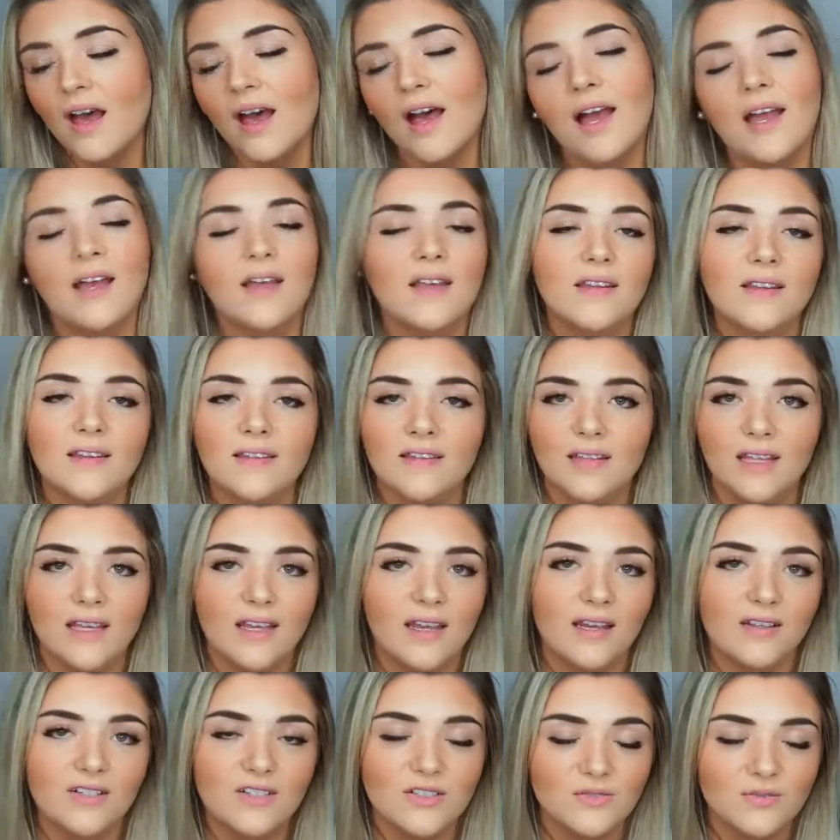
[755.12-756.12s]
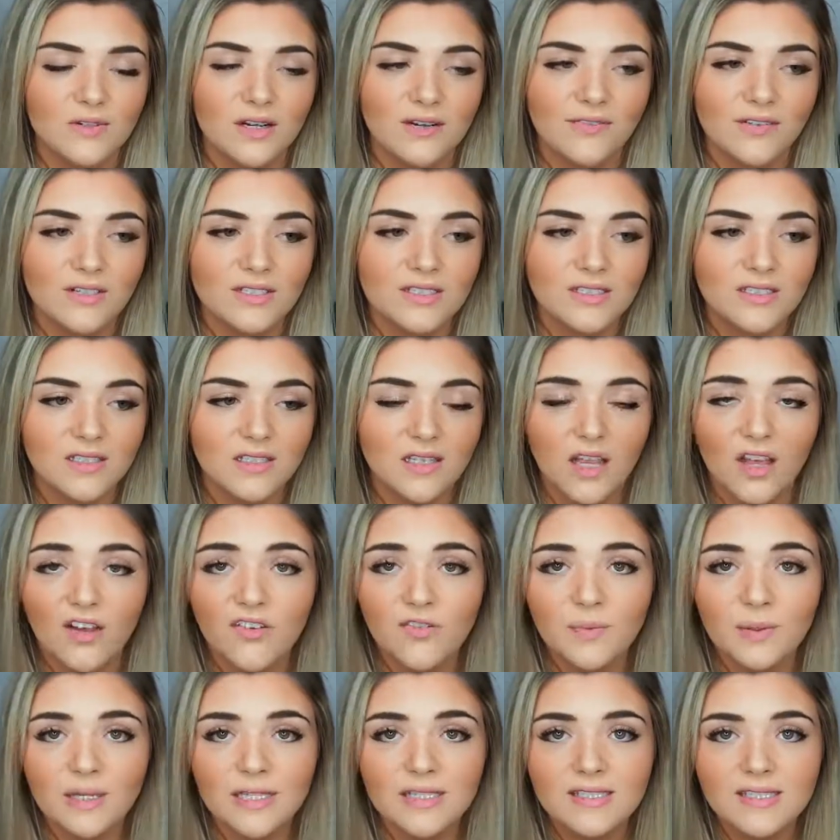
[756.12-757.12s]
I, like I just referenced,
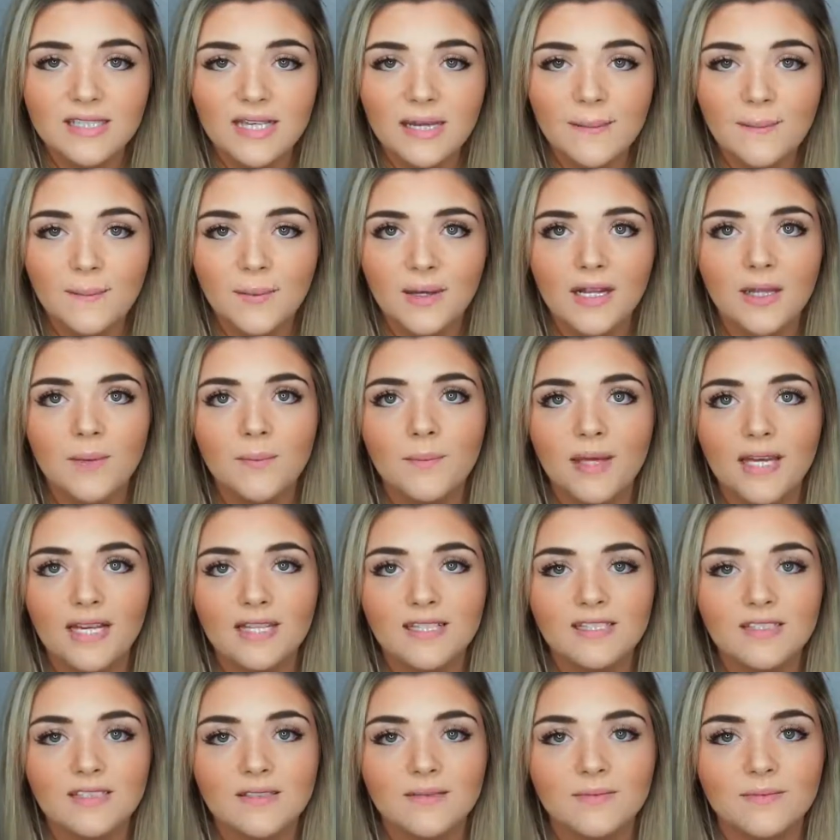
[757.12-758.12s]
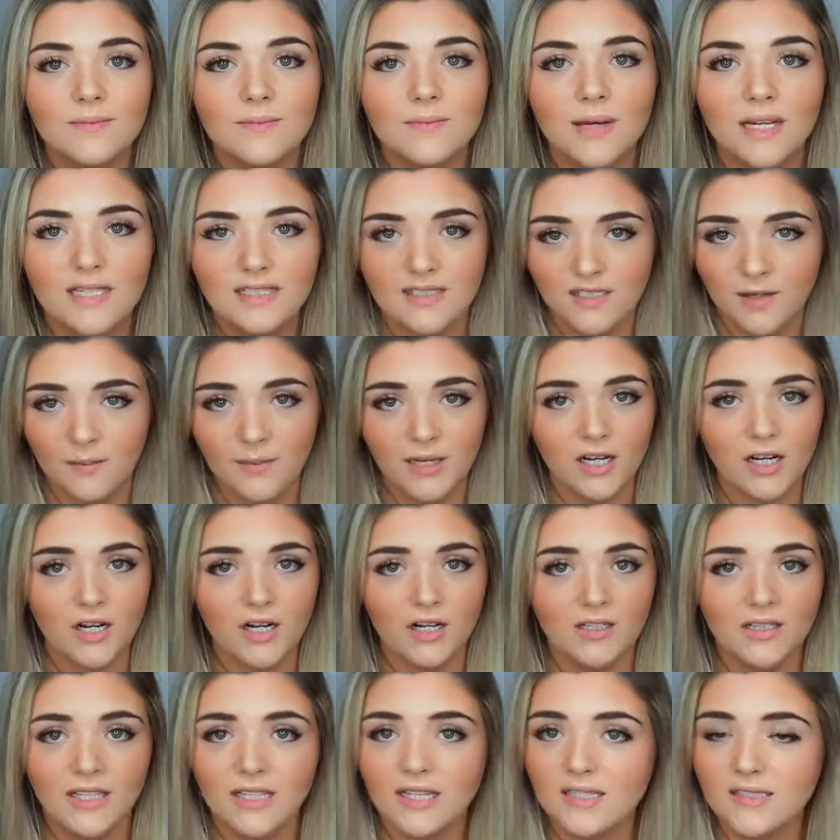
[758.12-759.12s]
love pizza, but it makes my stomach
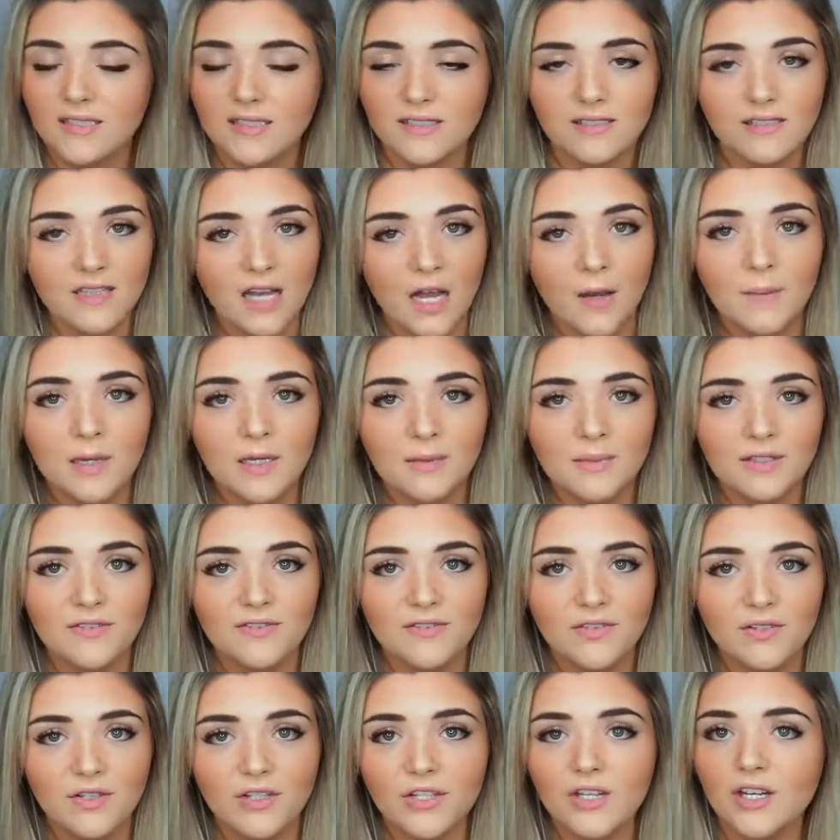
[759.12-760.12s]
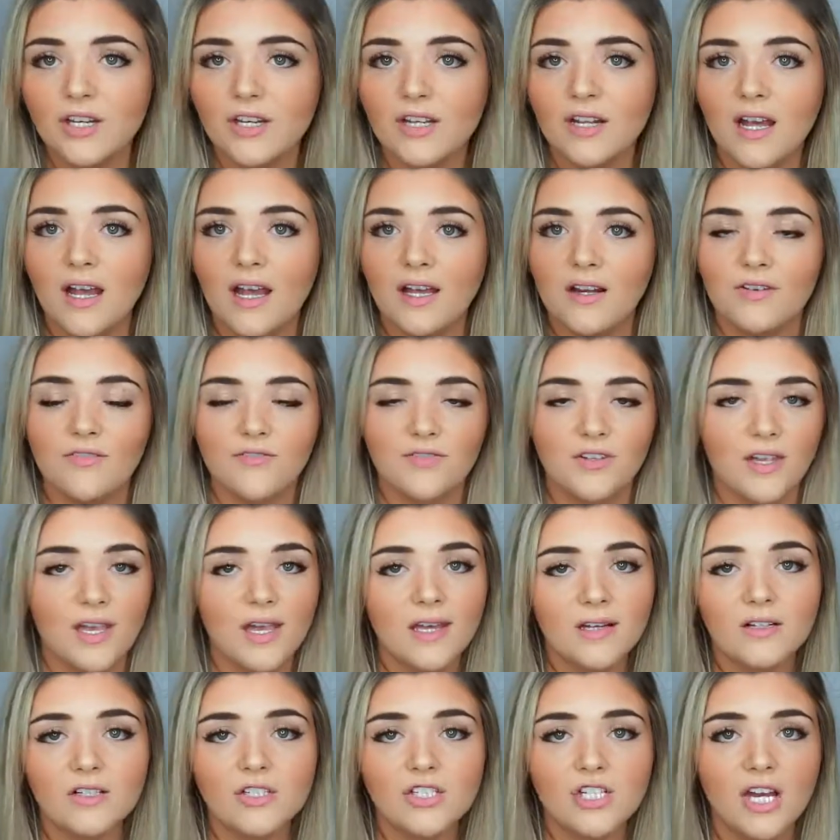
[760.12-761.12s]
hurt. Like it does not make me feel good. I don't feel
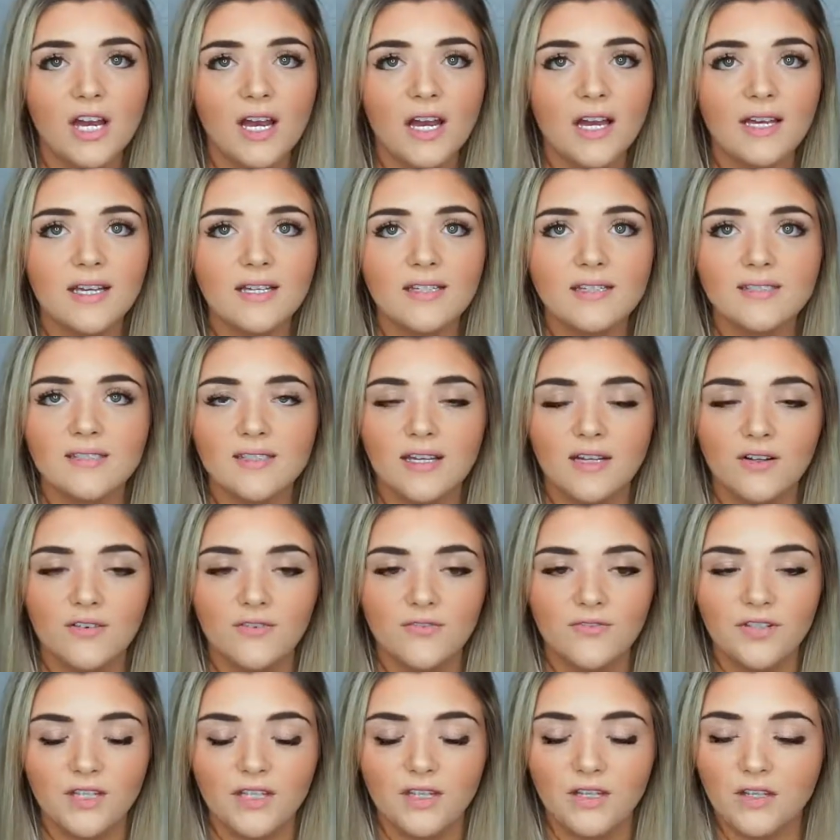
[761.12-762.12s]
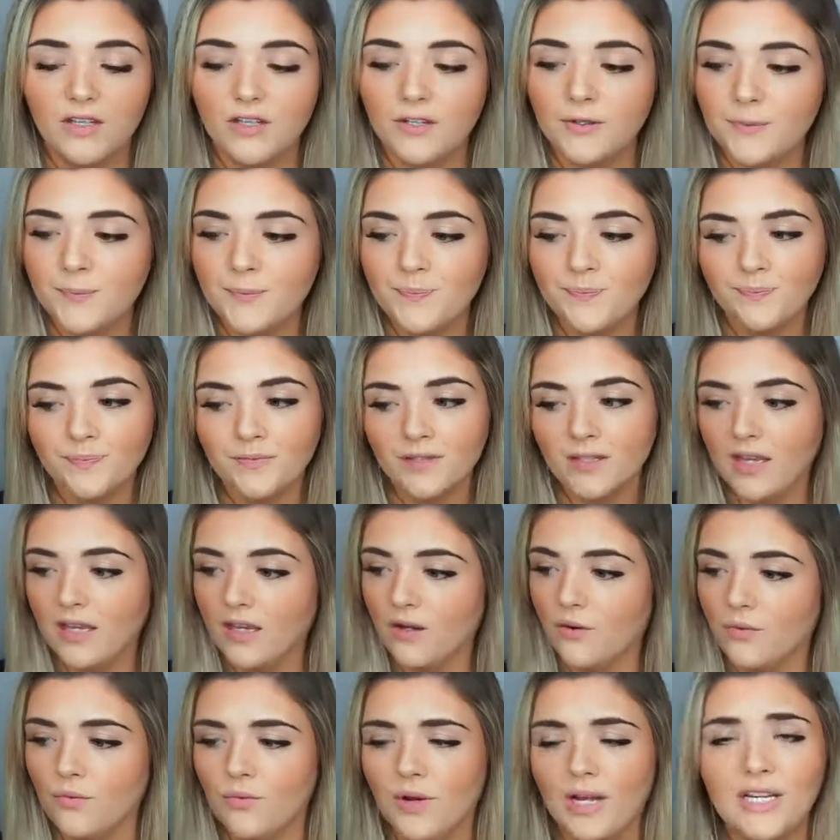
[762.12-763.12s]
energized. I don't feel
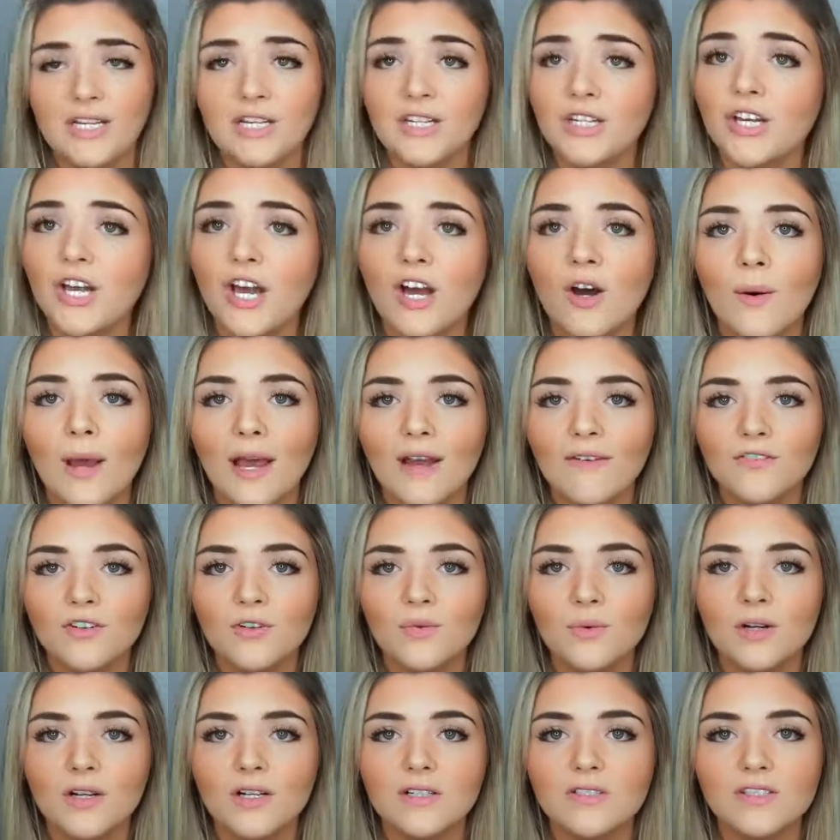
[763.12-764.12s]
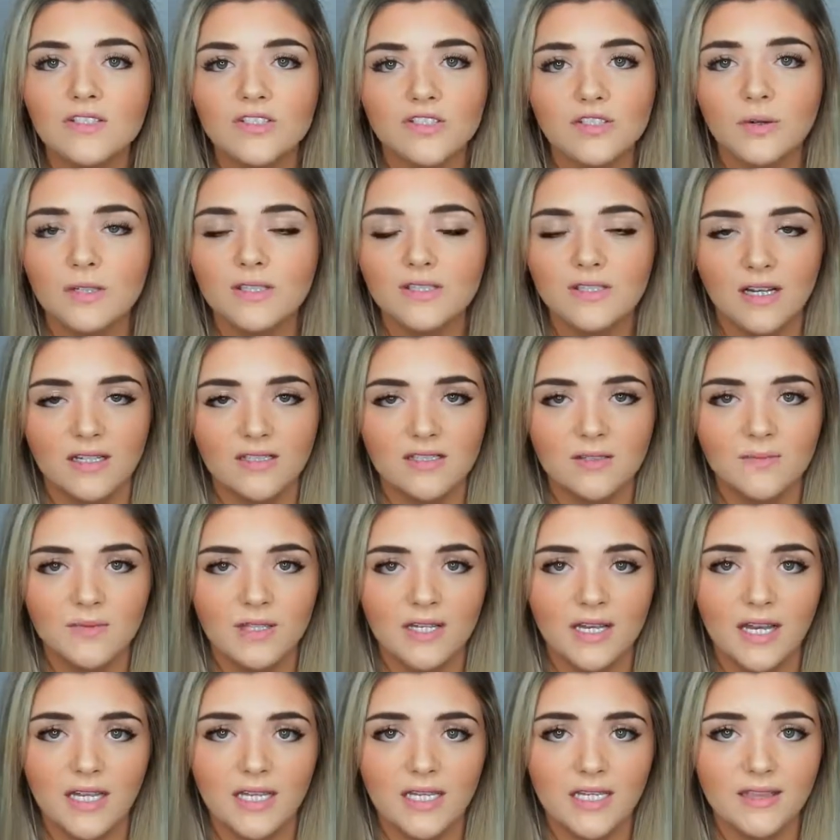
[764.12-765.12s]
like ready to go afterwards. So it's not
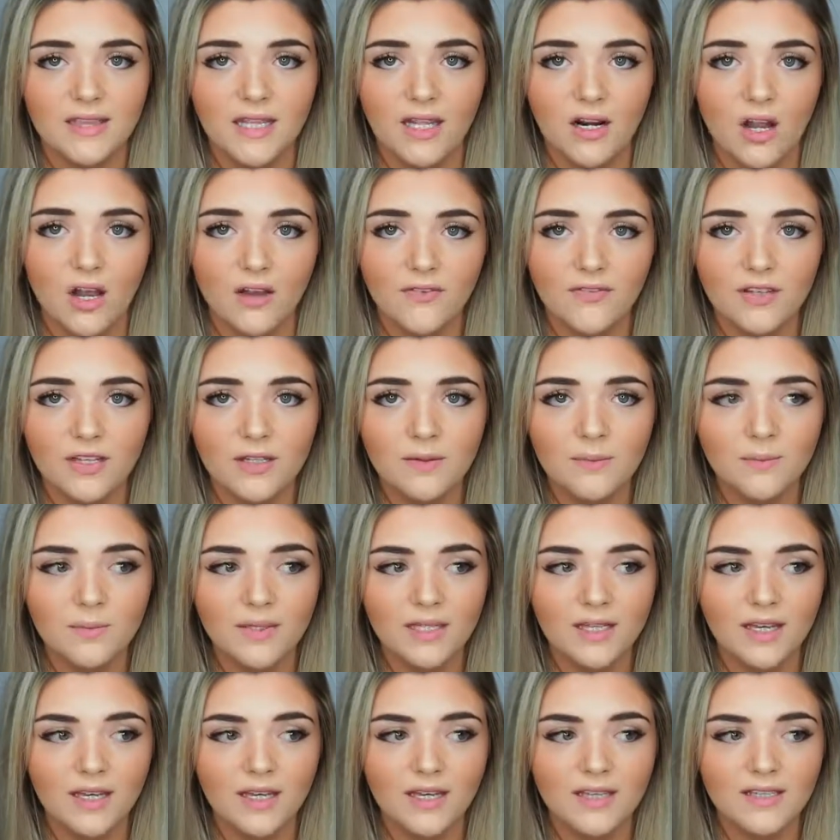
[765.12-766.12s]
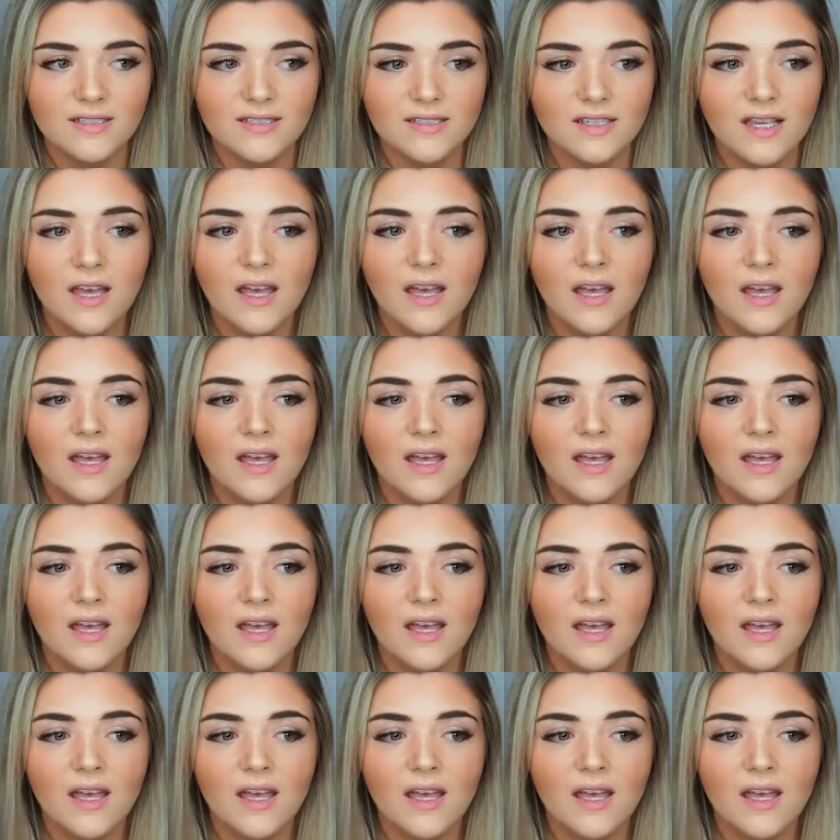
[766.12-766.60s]
something I eat that often because